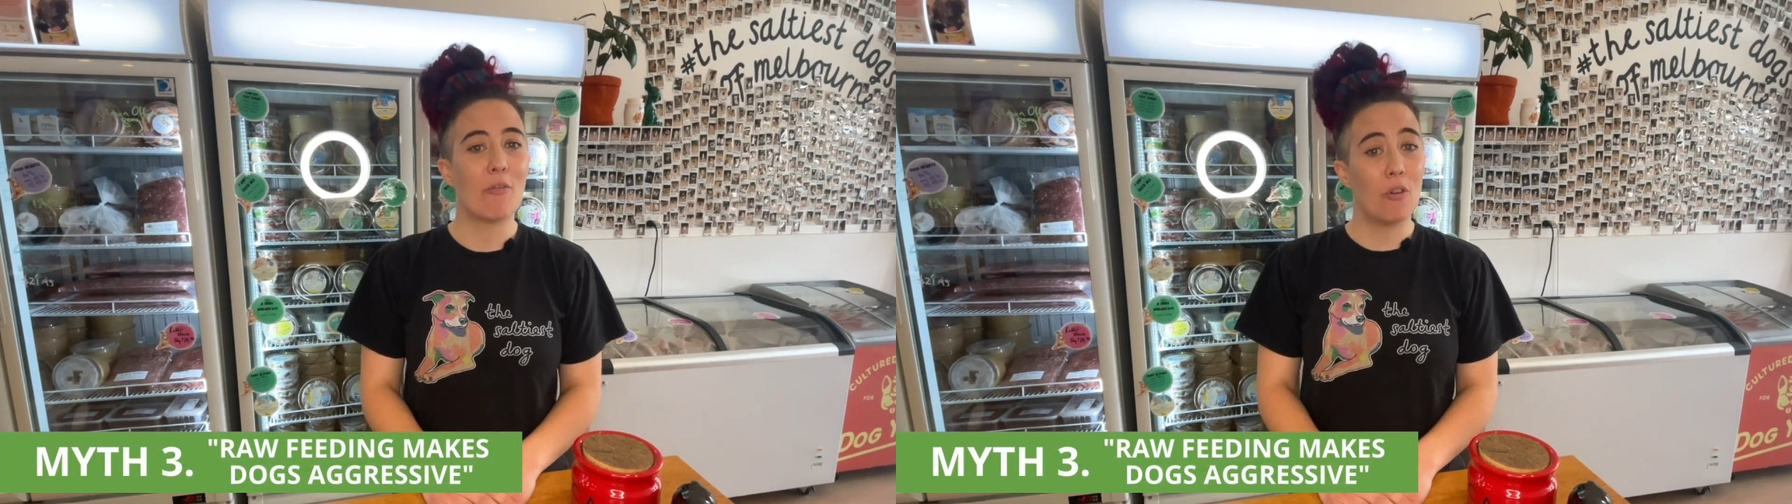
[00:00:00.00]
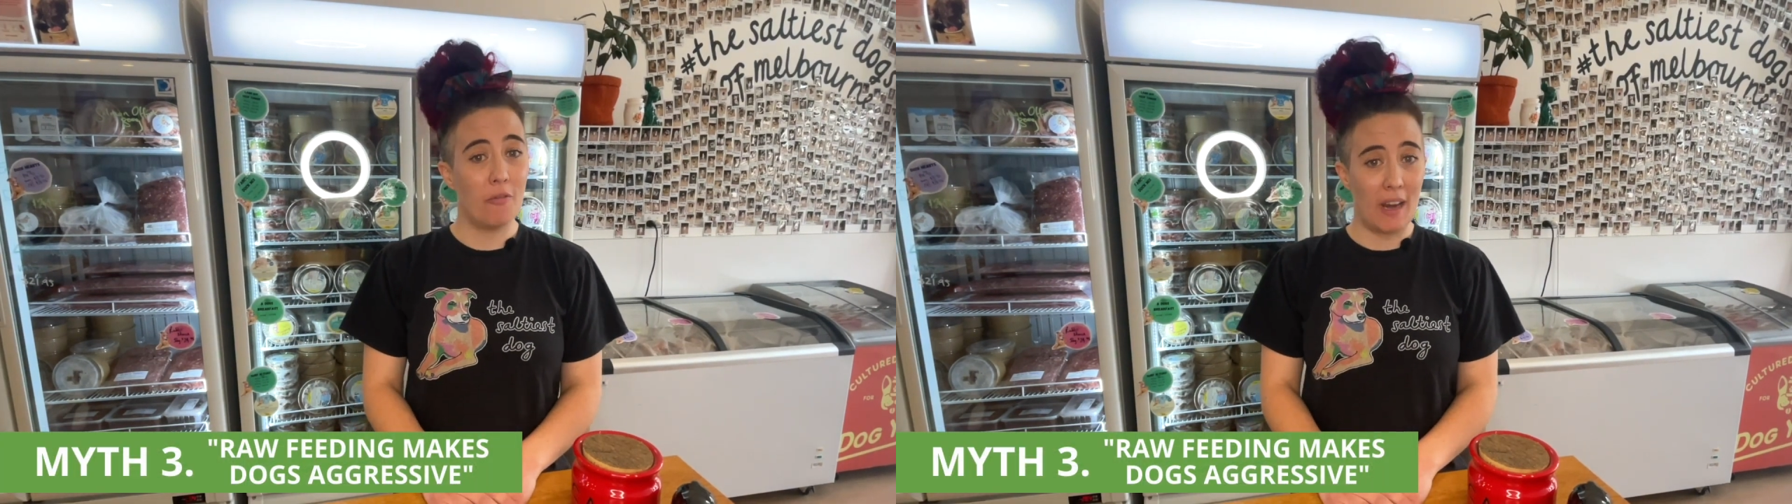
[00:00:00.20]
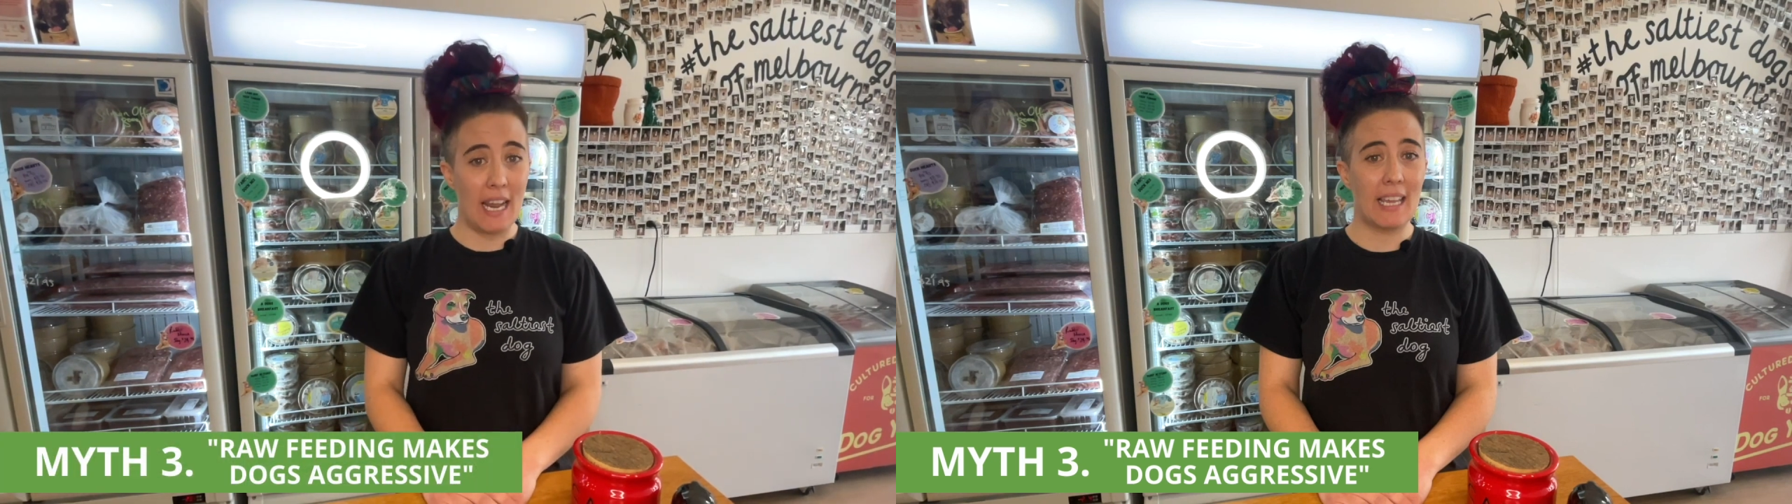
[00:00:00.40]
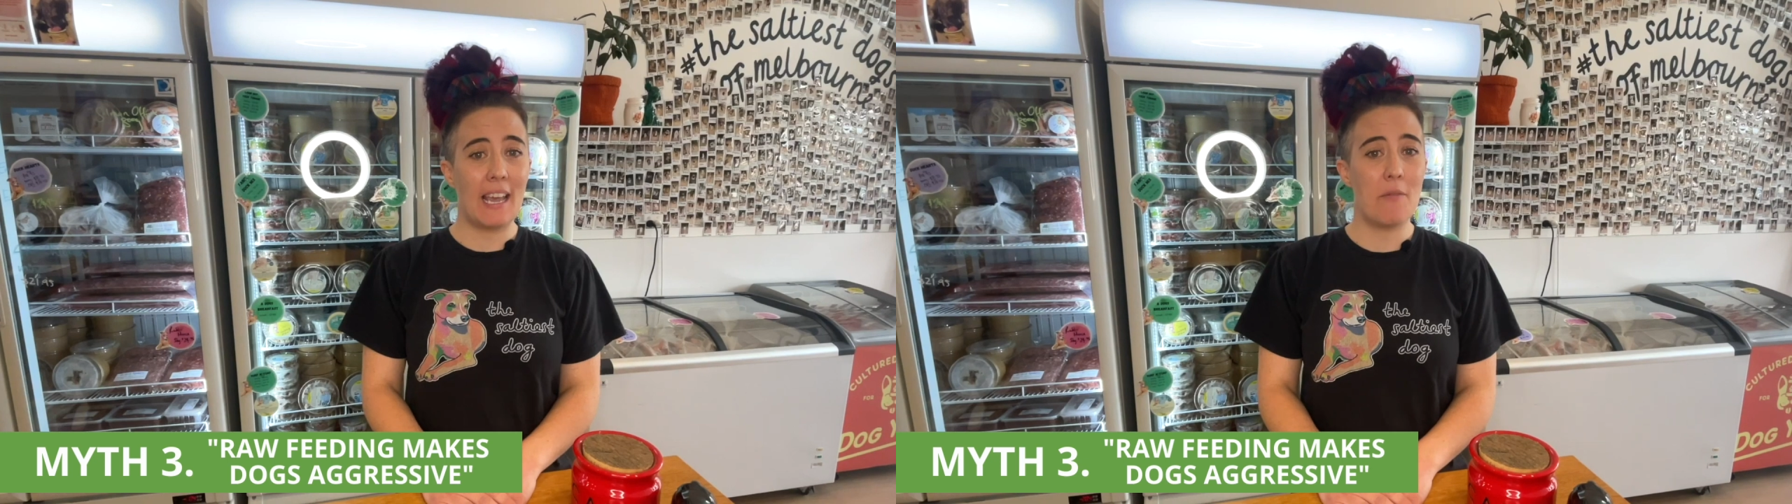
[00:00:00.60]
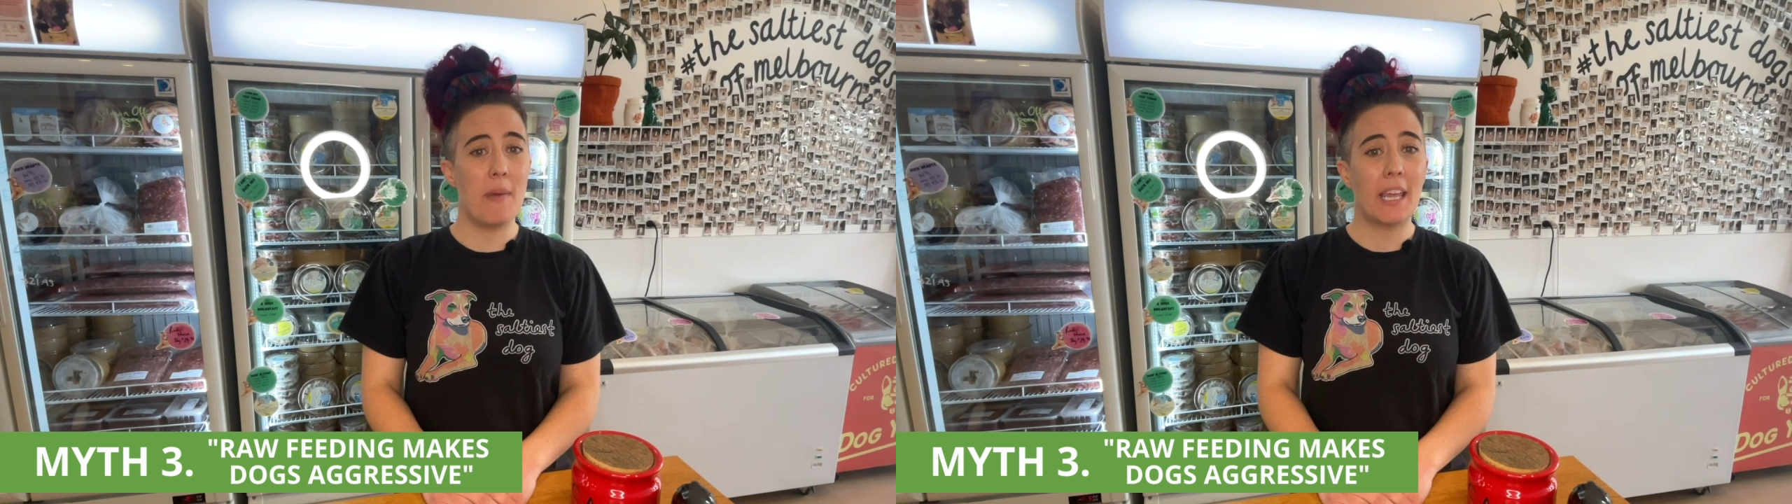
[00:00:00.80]
raw feeding
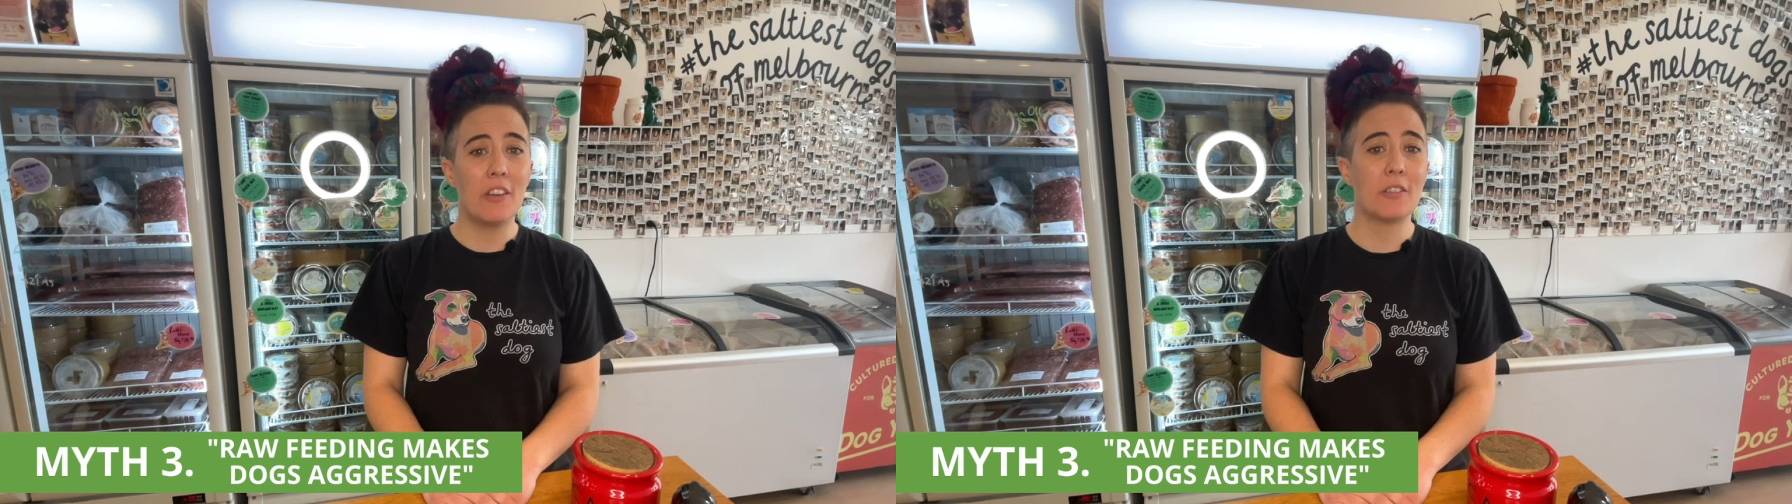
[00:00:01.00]
can make